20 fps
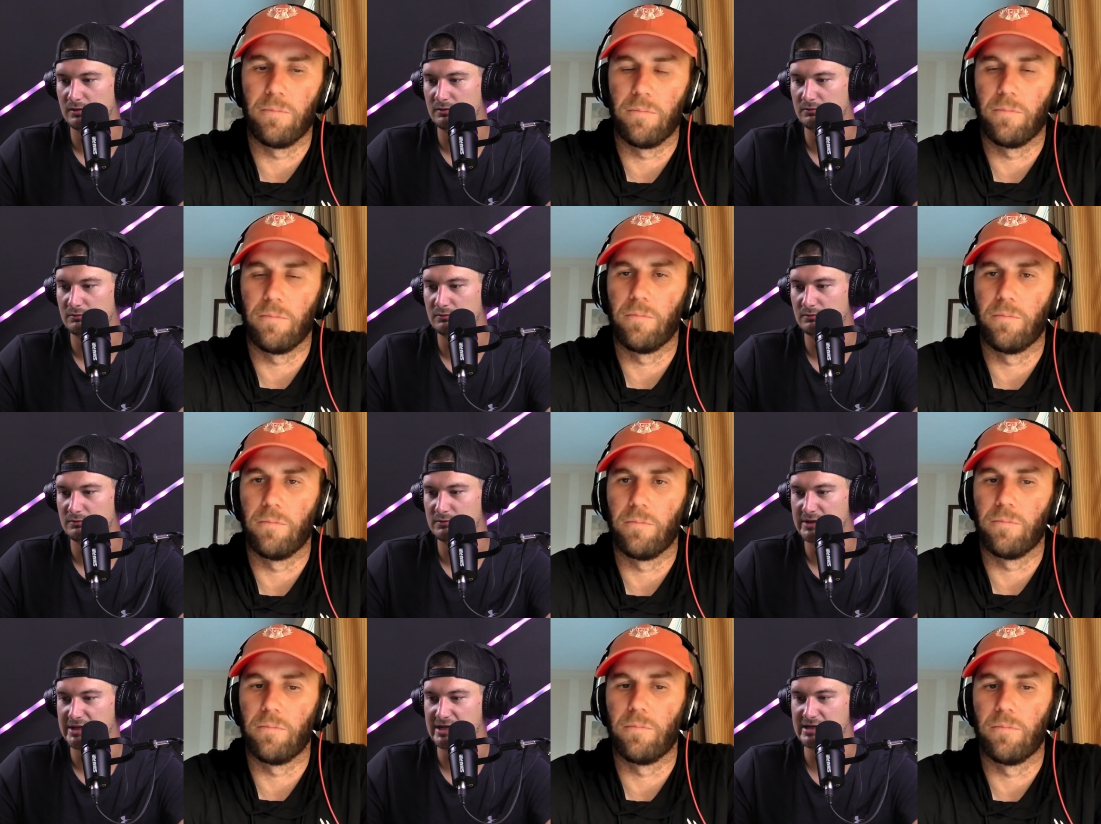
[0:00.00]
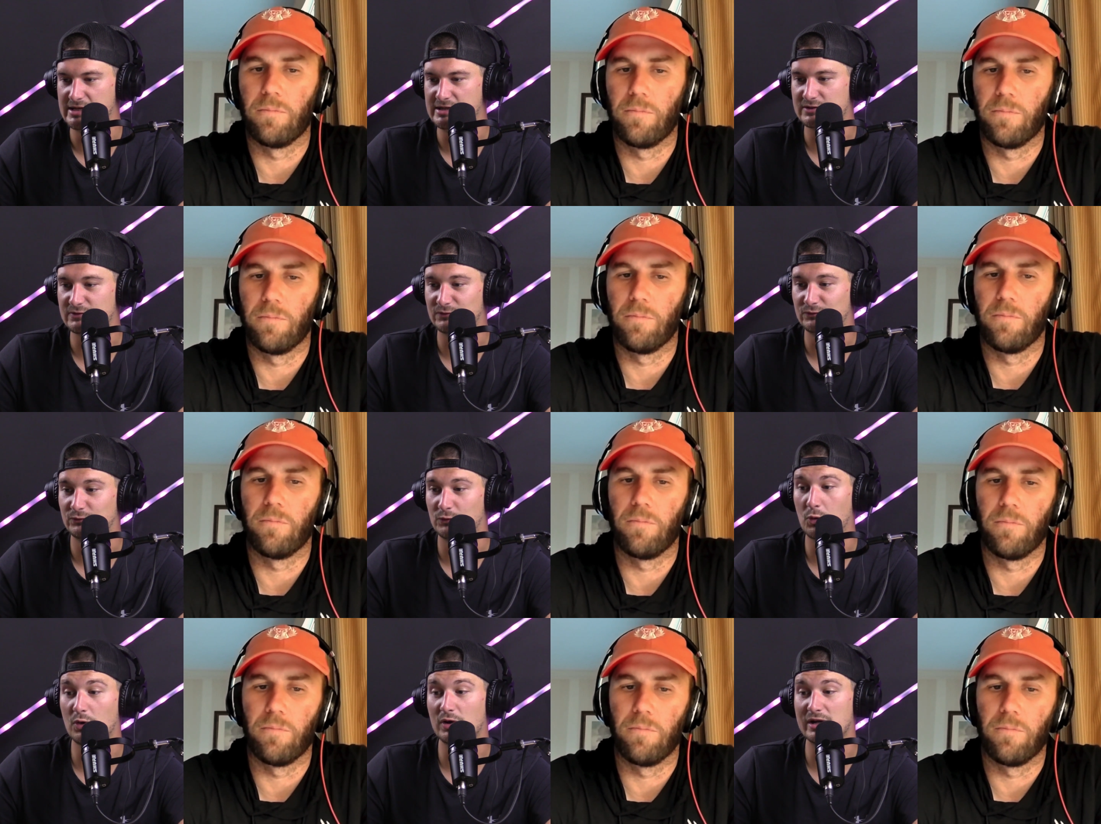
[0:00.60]
Speaker 1: He's
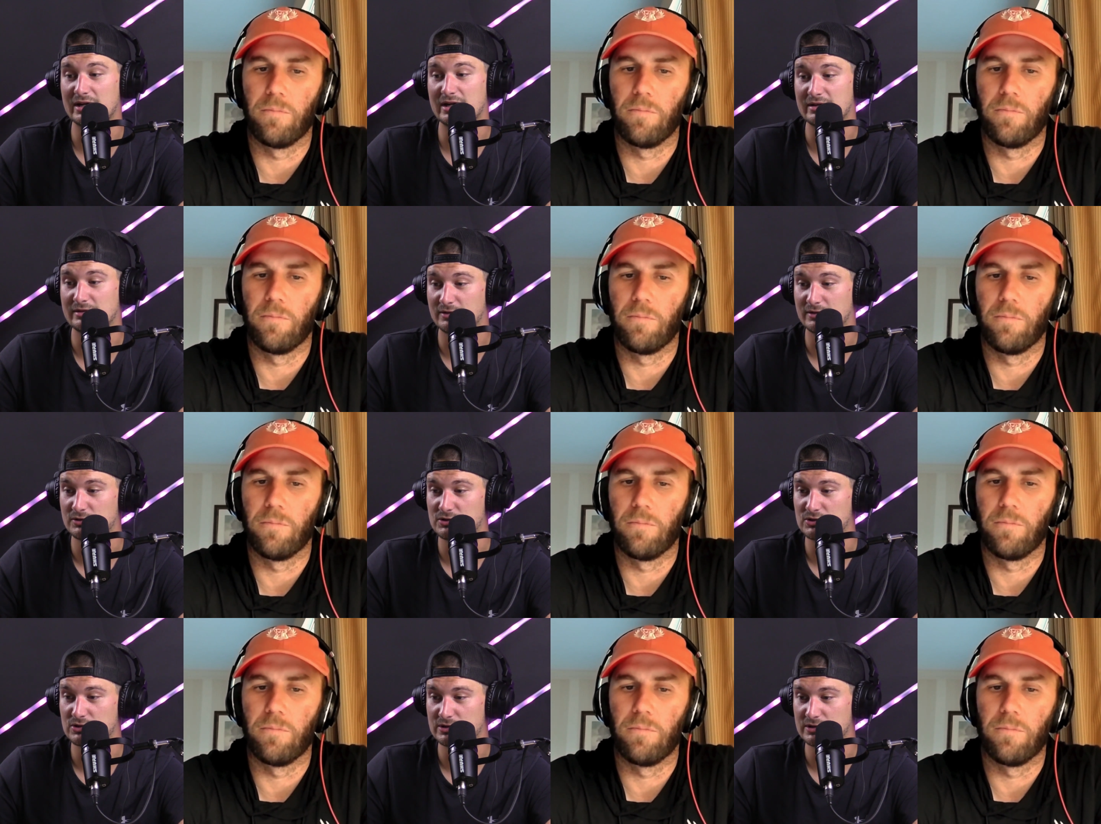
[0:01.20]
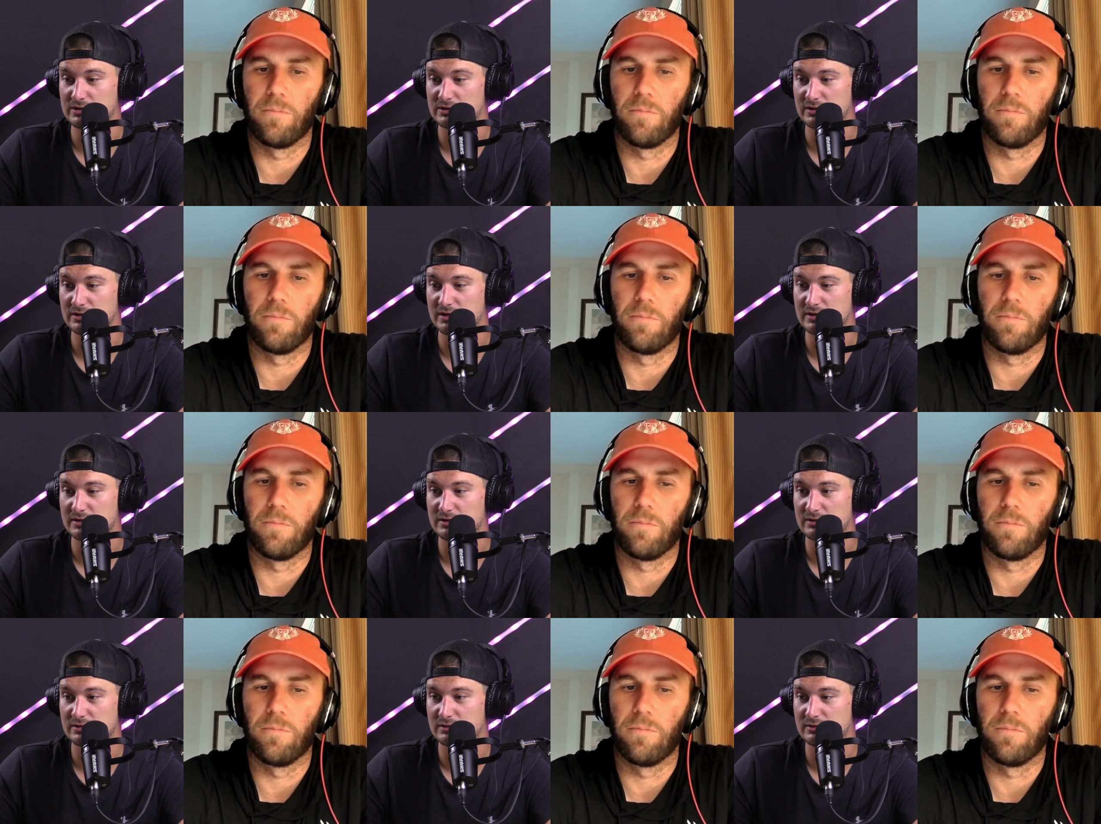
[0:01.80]
fortieth on Judah's list.
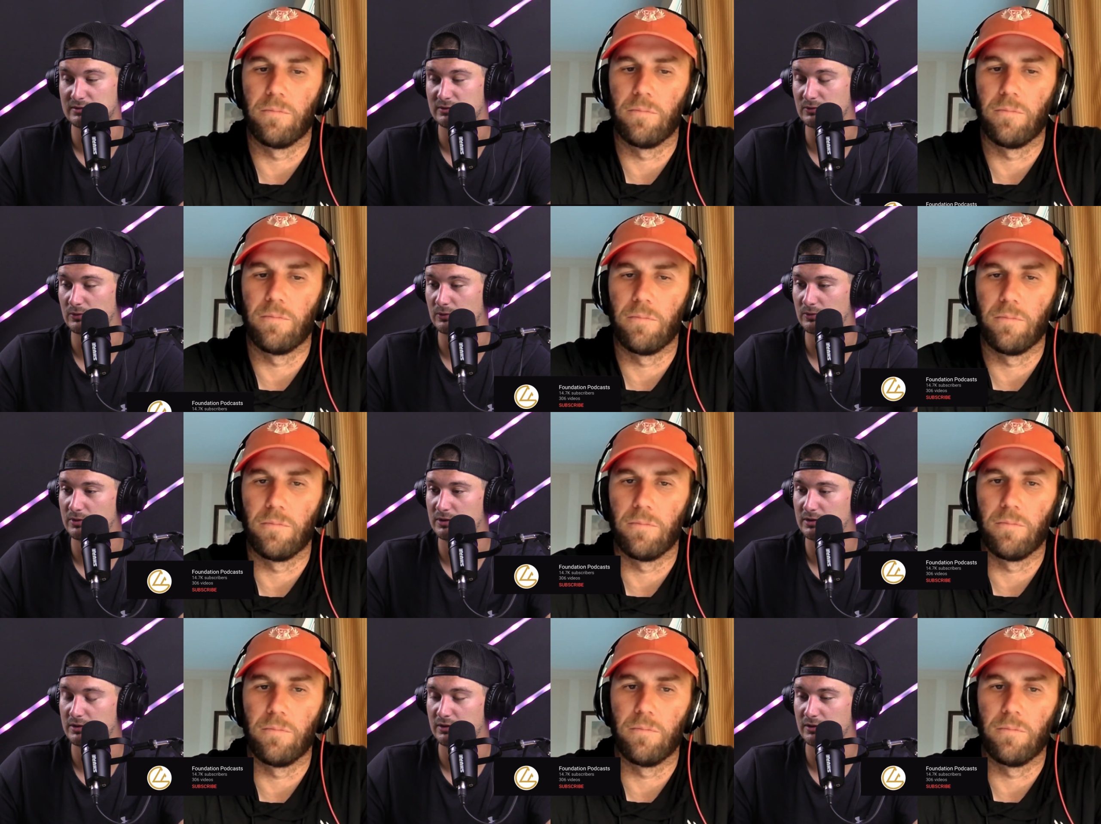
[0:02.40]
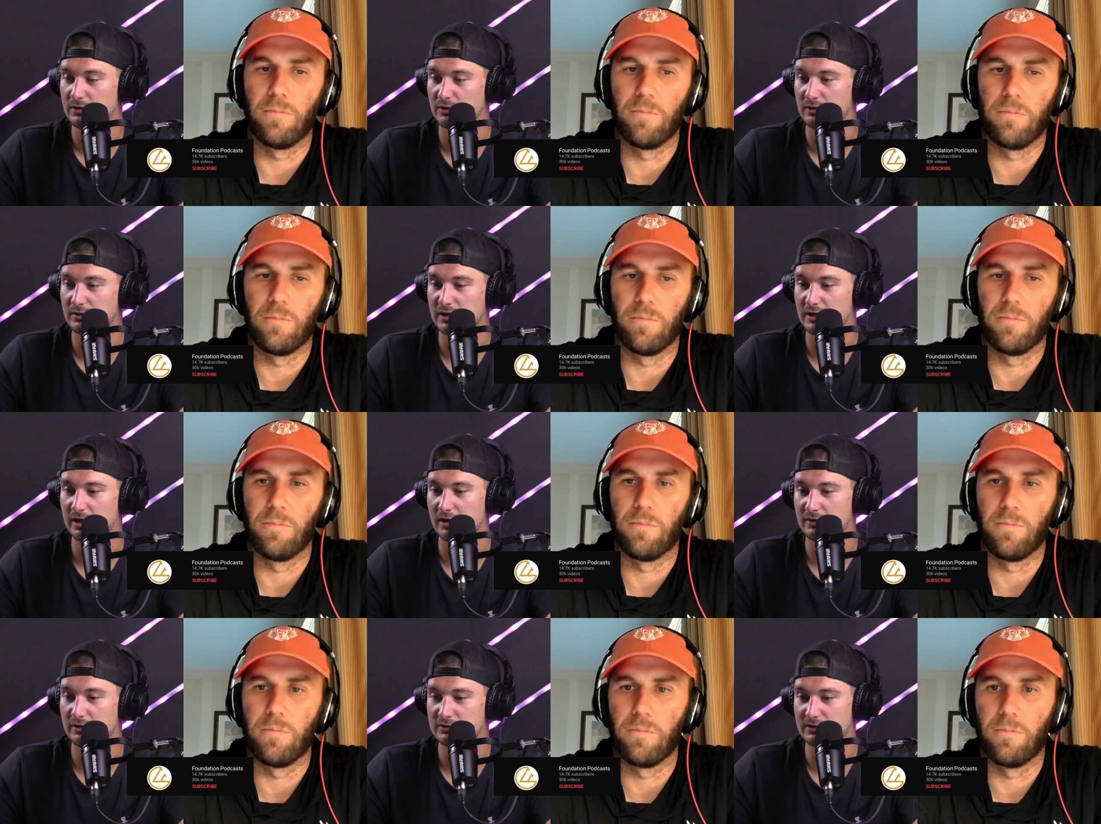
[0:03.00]
Ooh, okay,
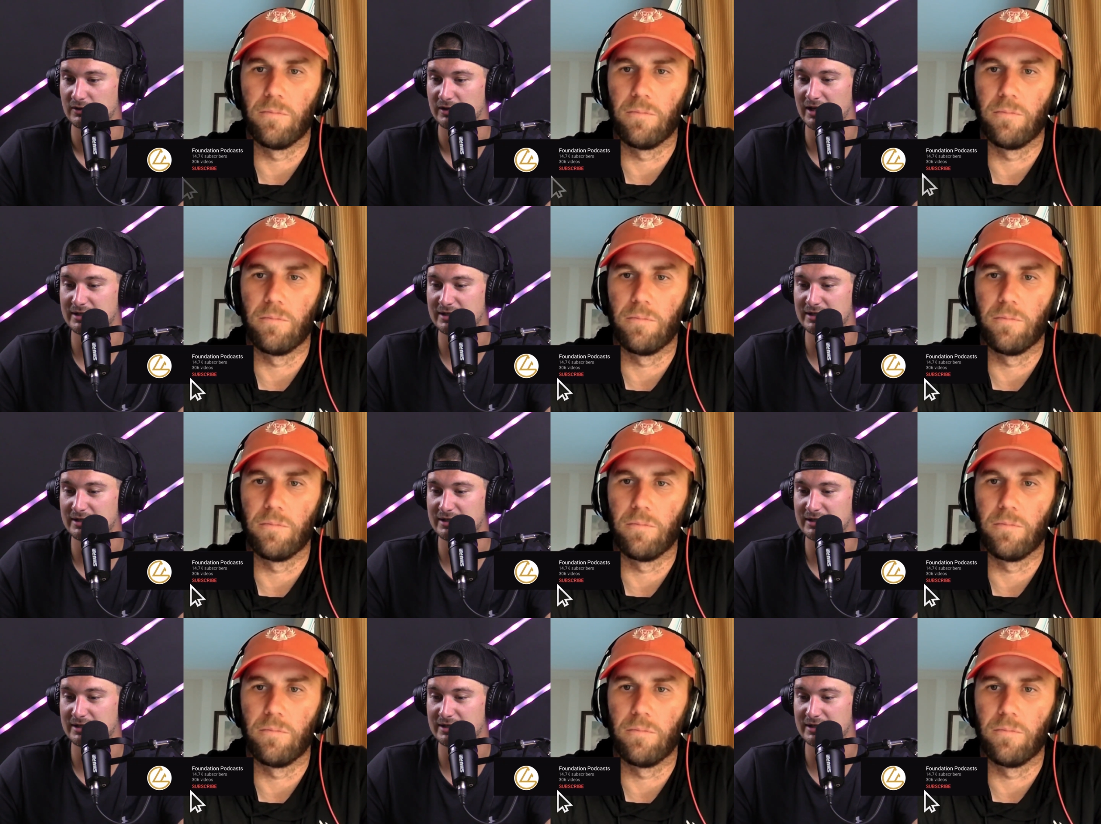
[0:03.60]
so that's